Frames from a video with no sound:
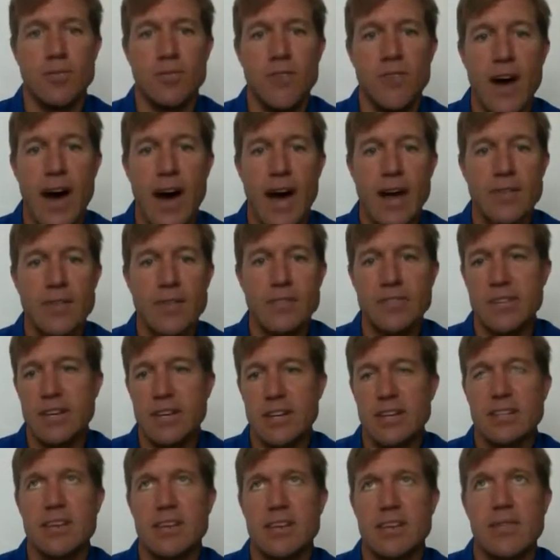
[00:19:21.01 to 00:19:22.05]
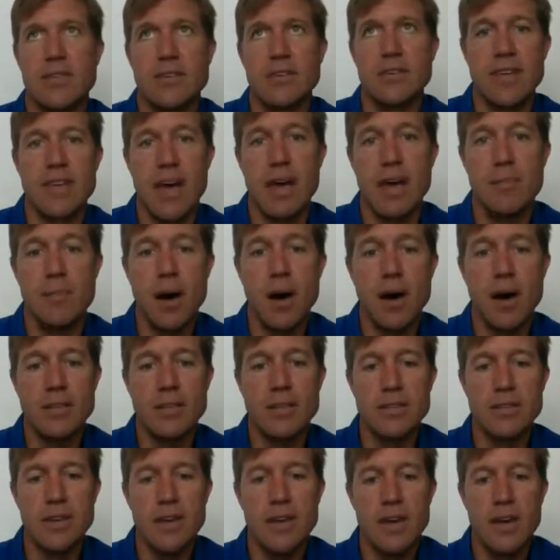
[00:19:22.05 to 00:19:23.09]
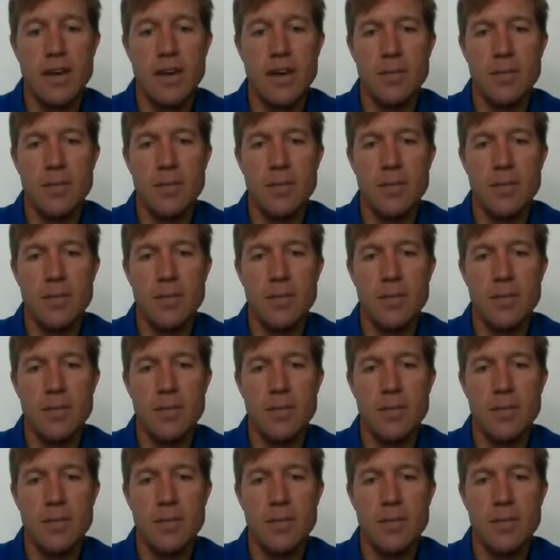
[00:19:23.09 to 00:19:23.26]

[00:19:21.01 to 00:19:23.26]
5, 6, 7, 10 months,